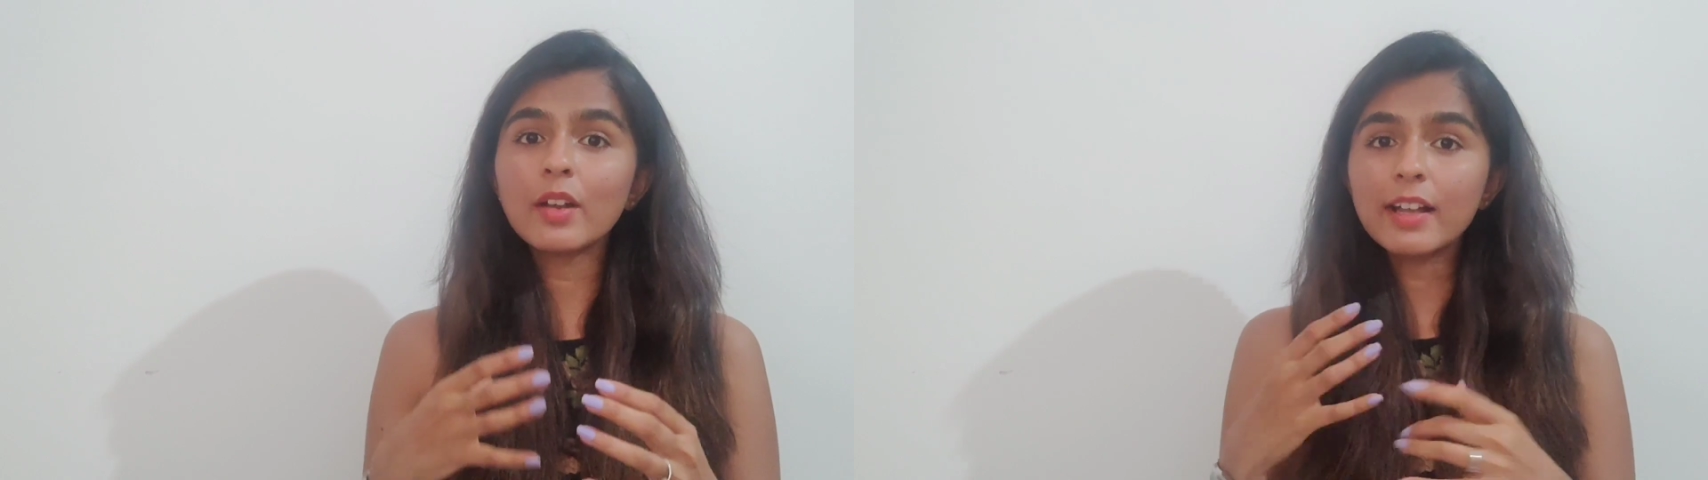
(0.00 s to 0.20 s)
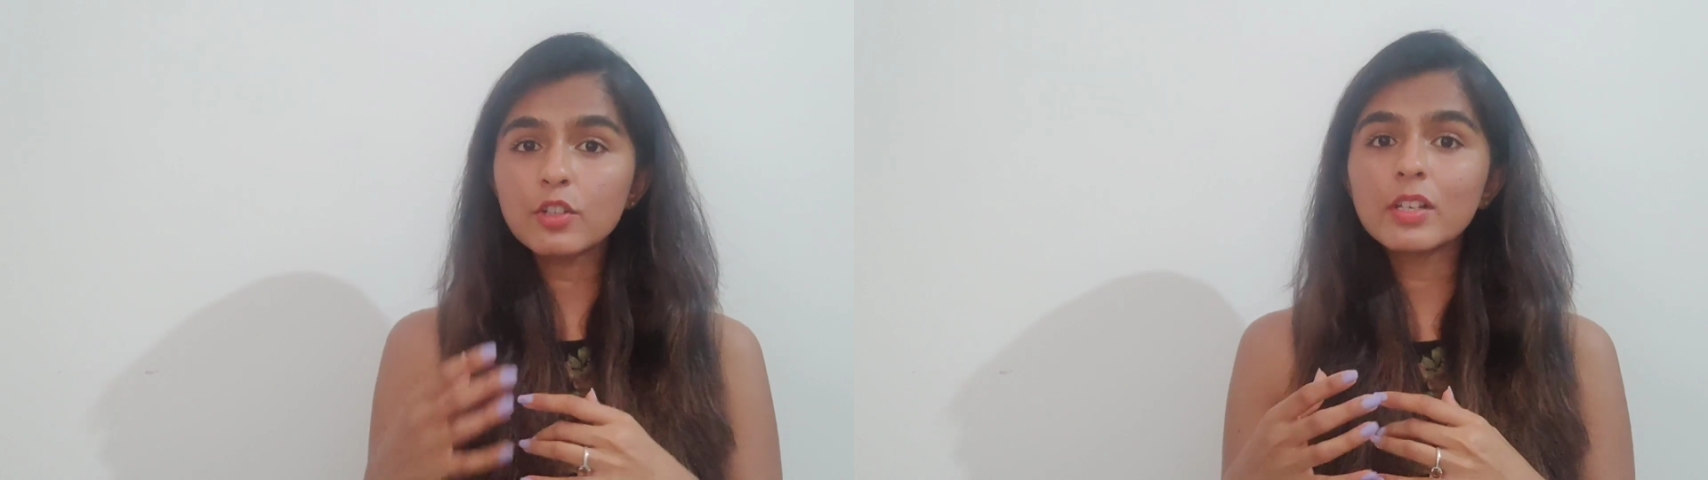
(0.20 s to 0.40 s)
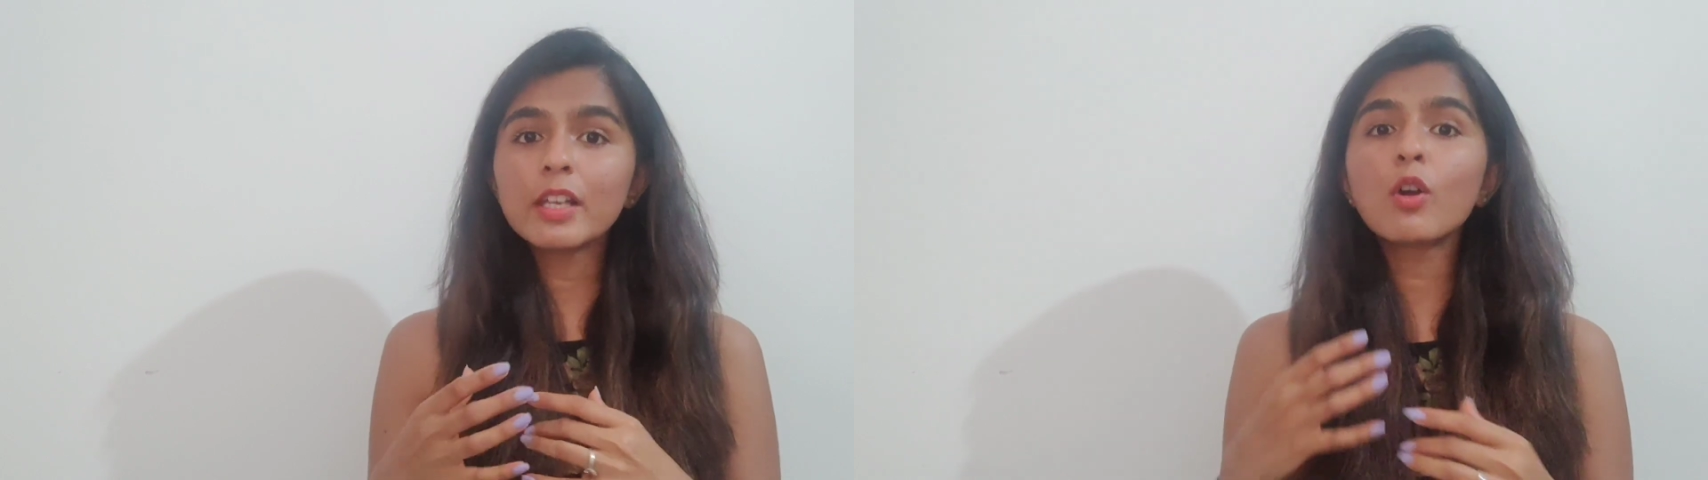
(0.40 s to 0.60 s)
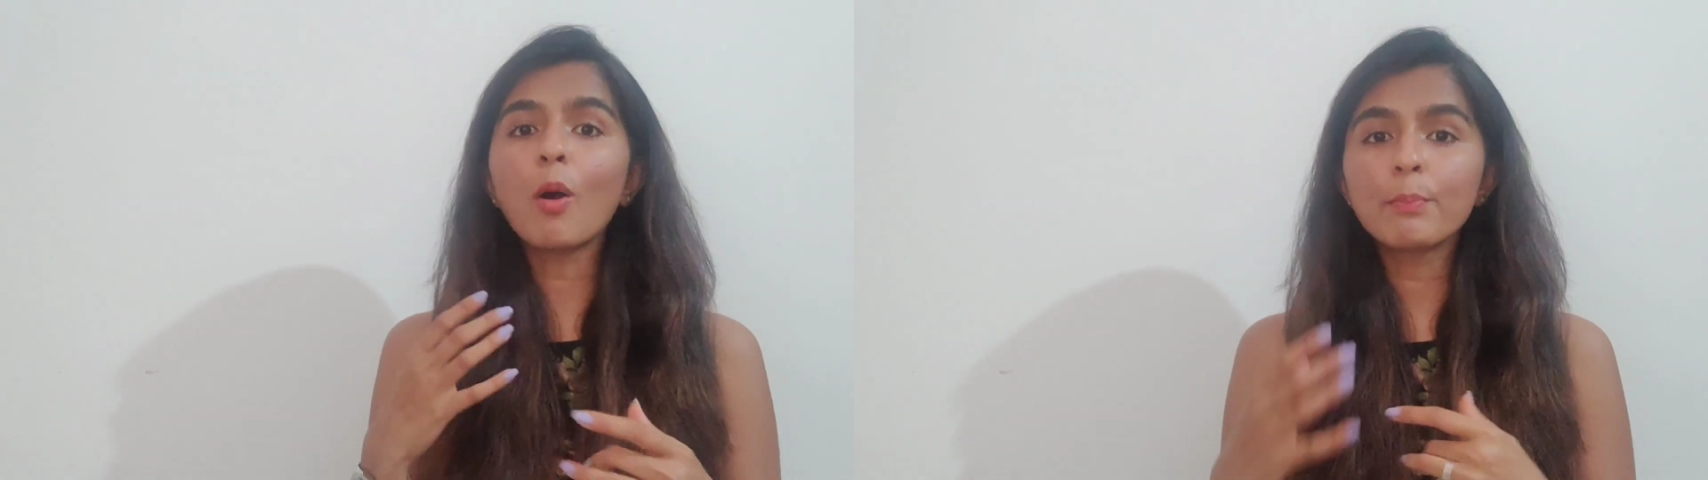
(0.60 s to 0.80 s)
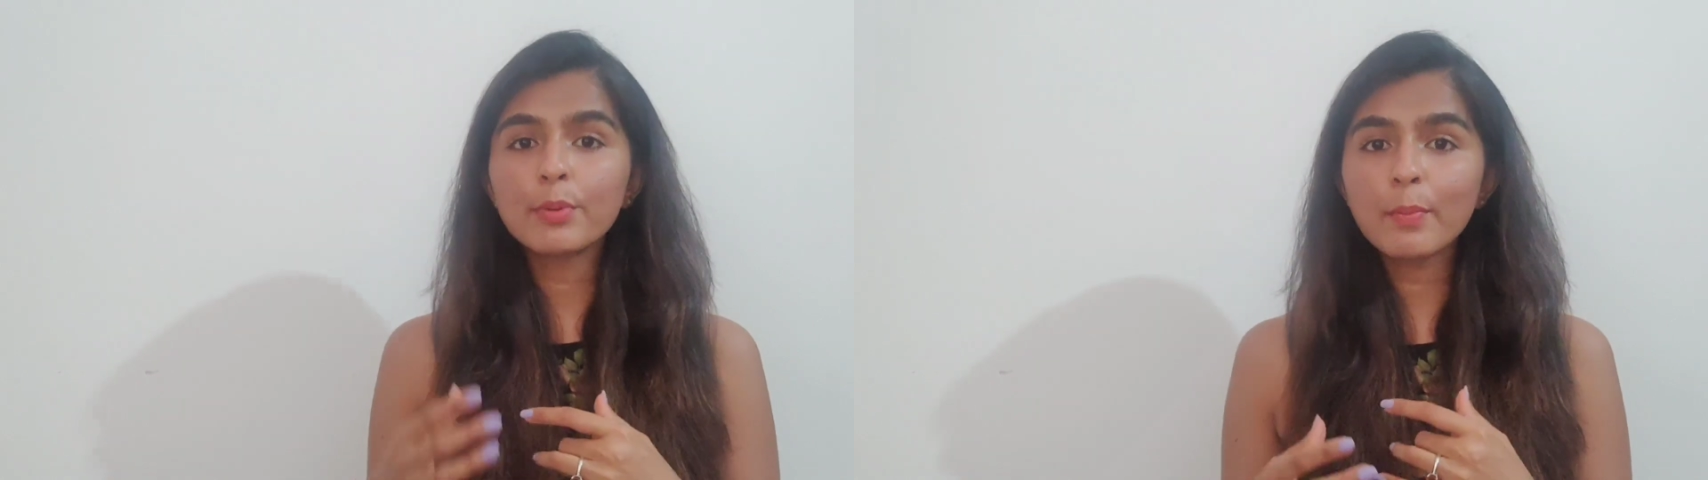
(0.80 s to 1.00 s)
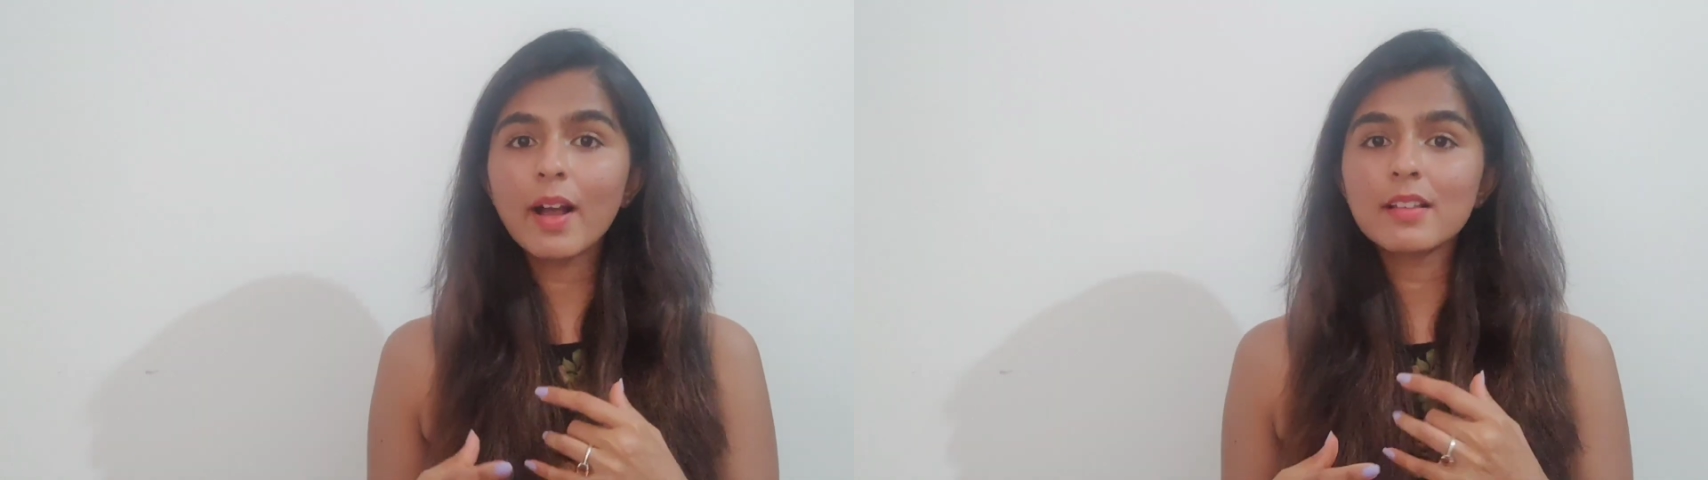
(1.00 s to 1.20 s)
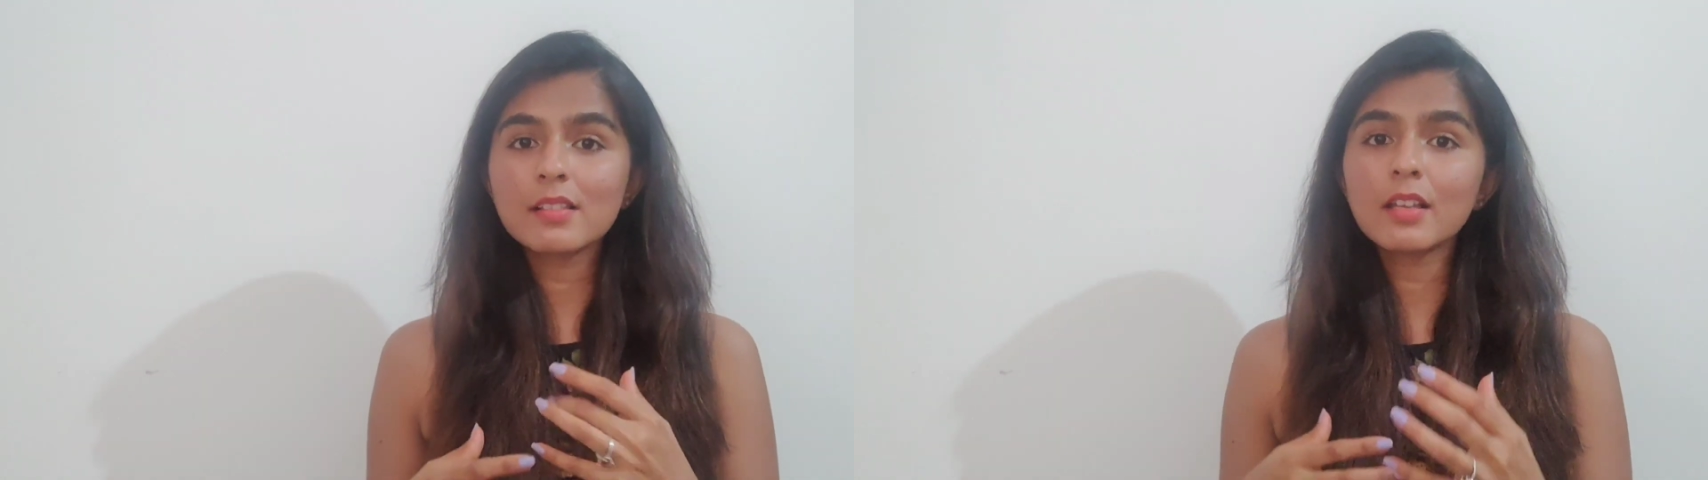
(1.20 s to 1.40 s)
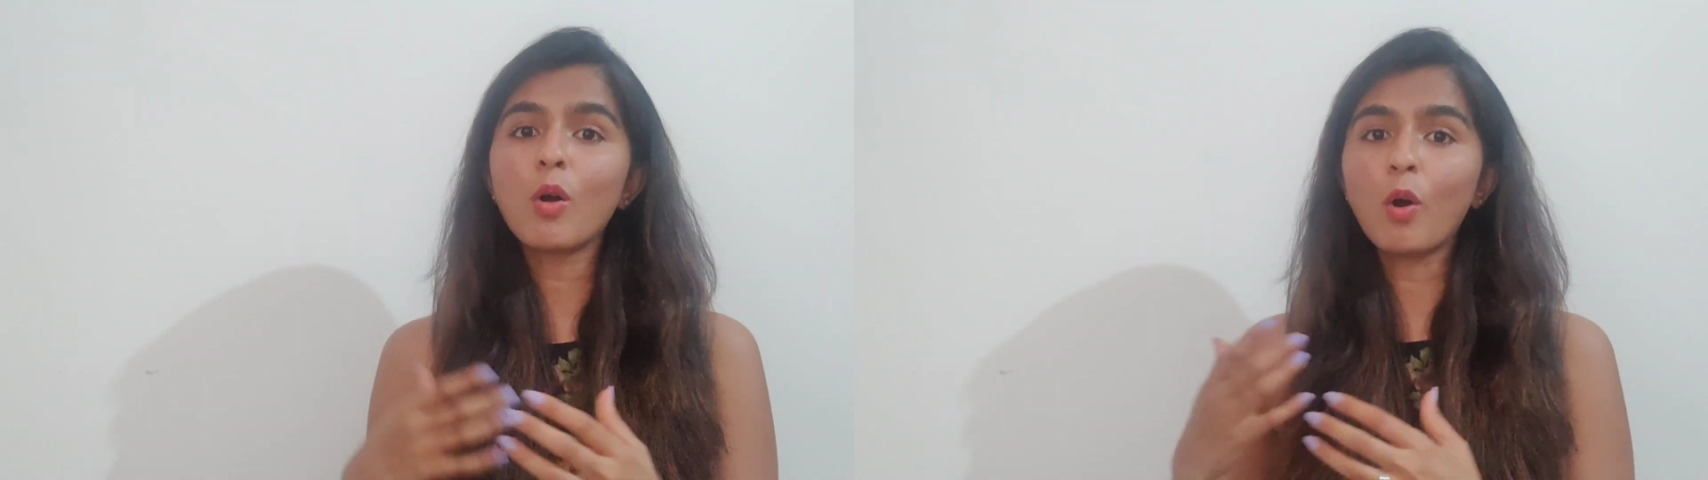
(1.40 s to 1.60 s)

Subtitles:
you're actually compromising